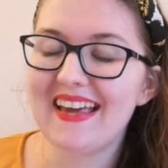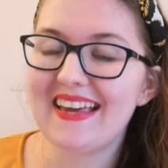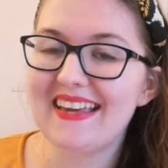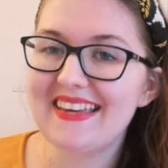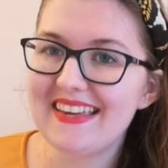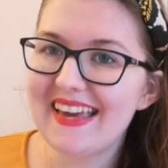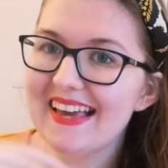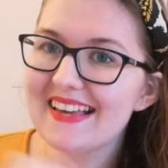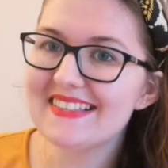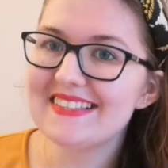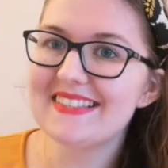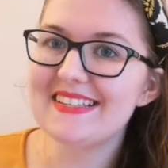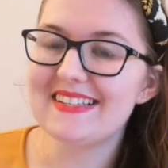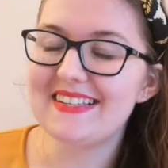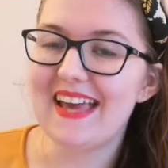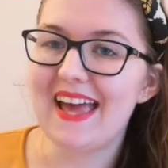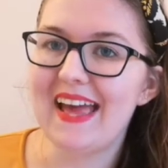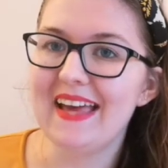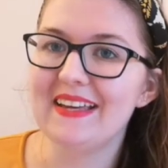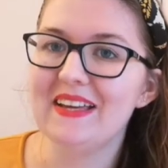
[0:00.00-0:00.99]

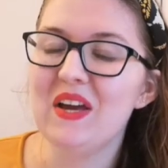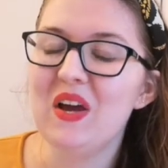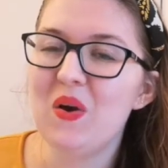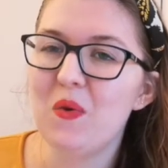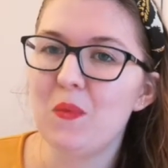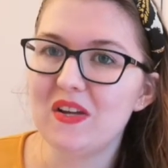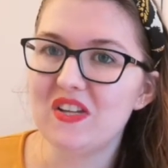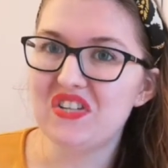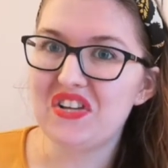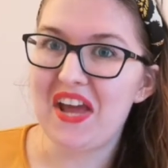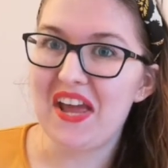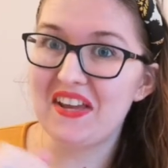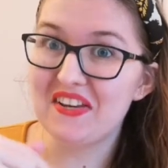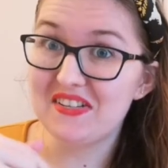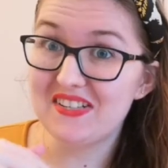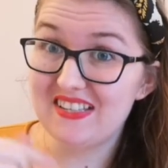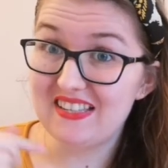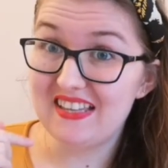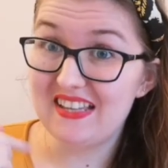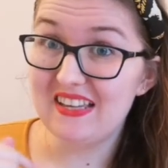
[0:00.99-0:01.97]
Yesterday, we
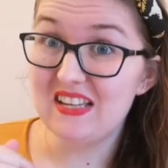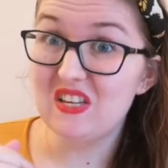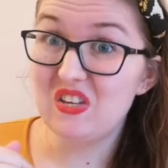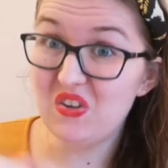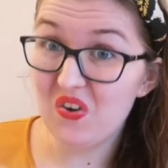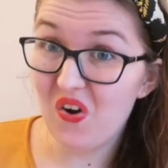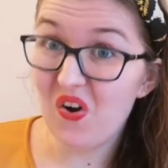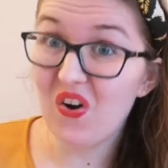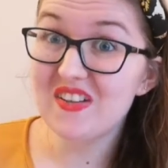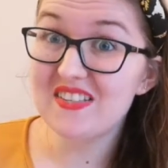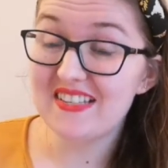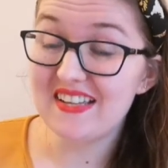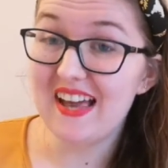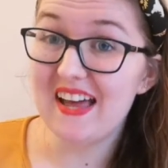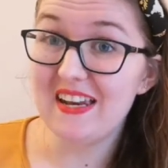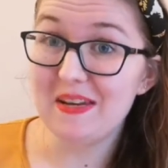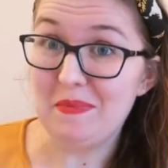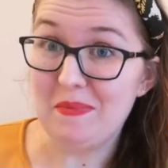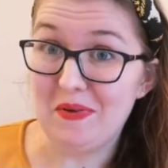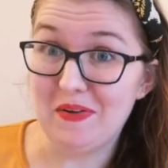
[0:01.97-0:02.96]
changed the naughty
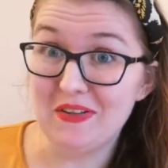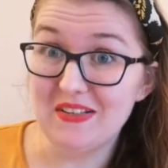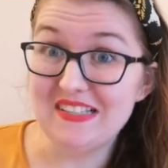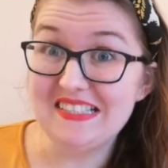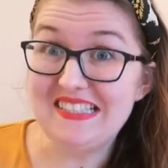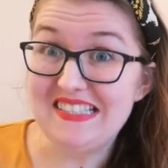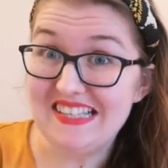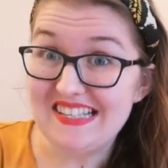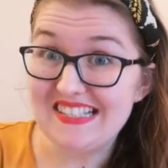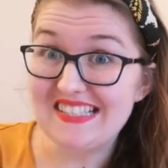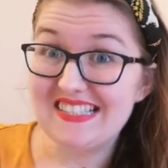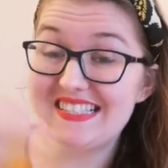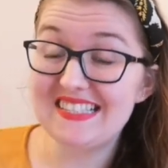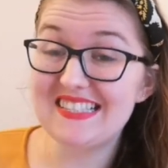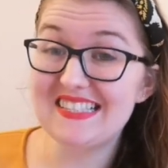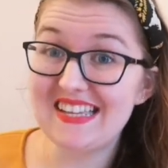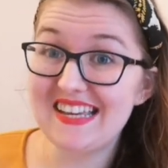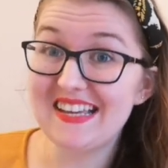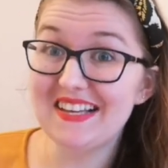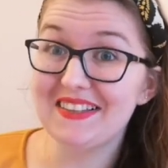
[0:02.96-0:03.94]
animals that
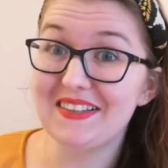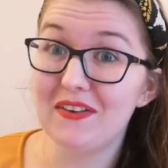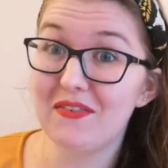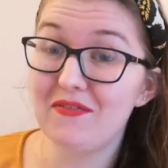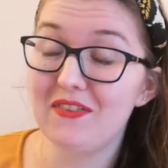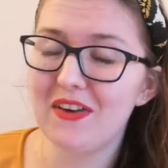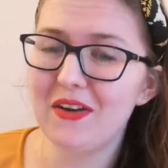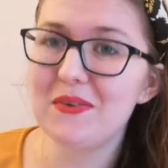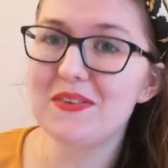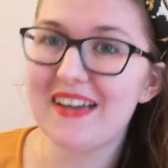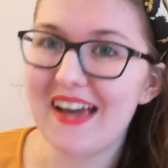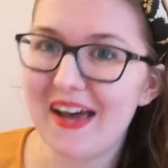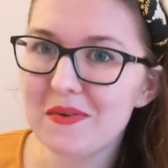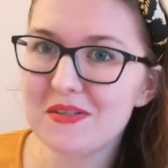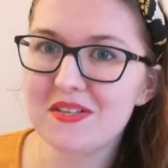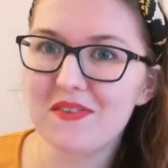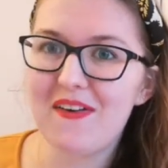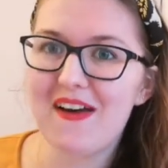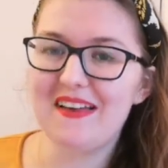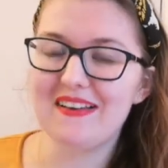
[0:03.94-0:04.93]
steal the food
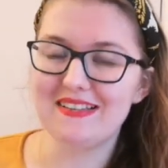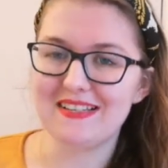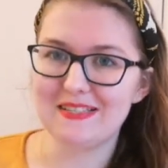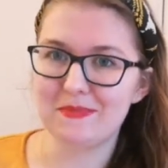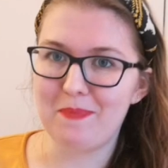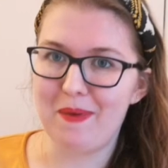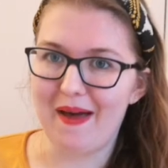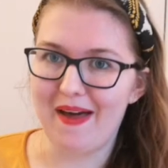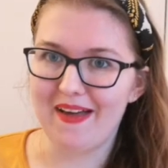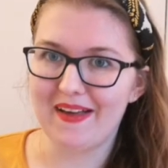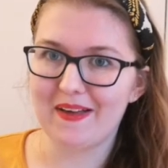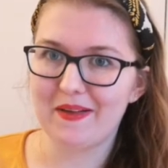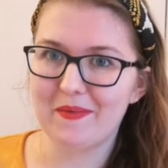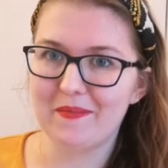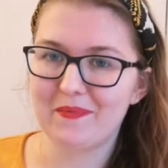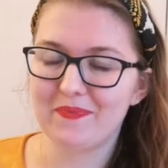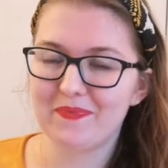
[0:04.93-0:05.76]
out of Handa's bag.